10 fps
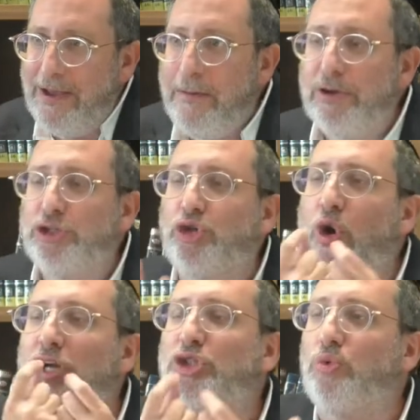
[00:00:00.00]
But
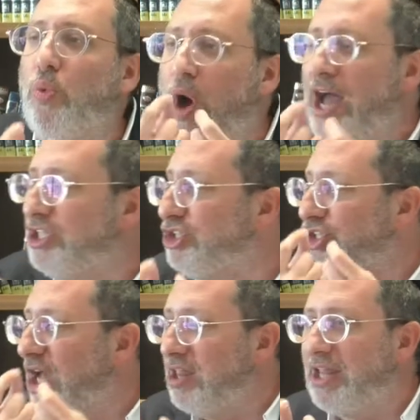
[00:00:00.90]
George I
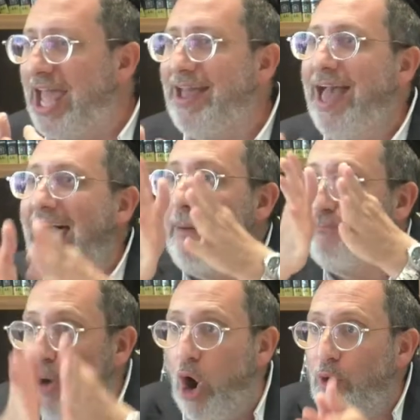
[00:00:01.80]
just said,
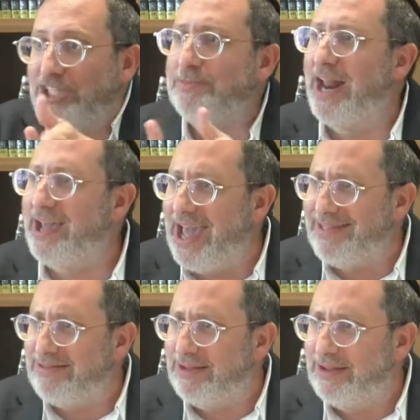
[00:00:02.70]
I'm Polish
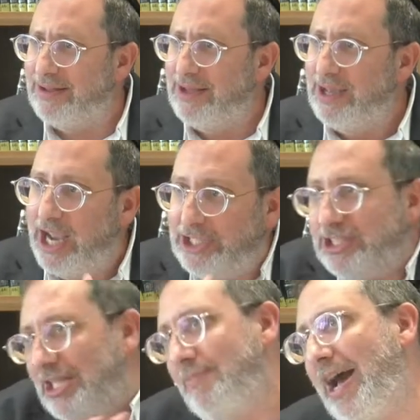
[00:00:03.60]
Menachet. He
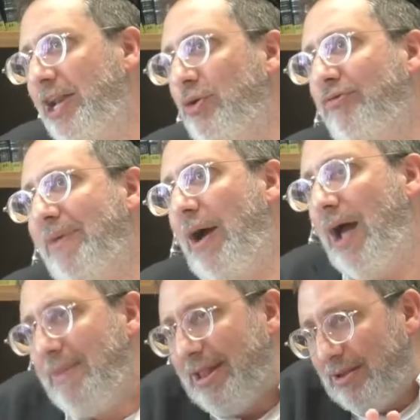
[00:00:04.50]
just said, I'm not going to do it from now.
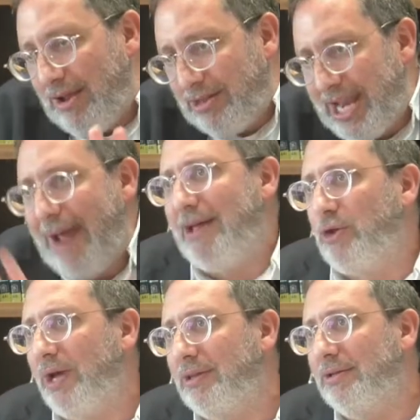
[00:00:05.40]
Today I'm not
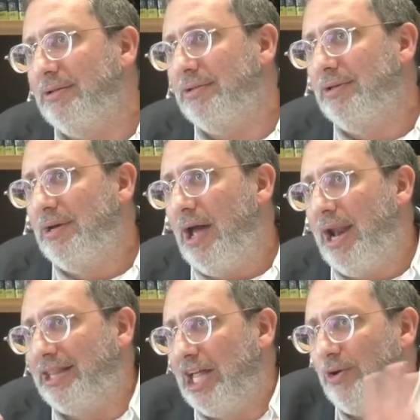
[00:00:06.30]
doing it. I'm
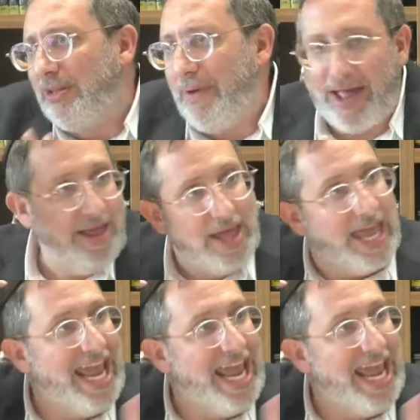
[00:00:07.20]
not dealing with the past.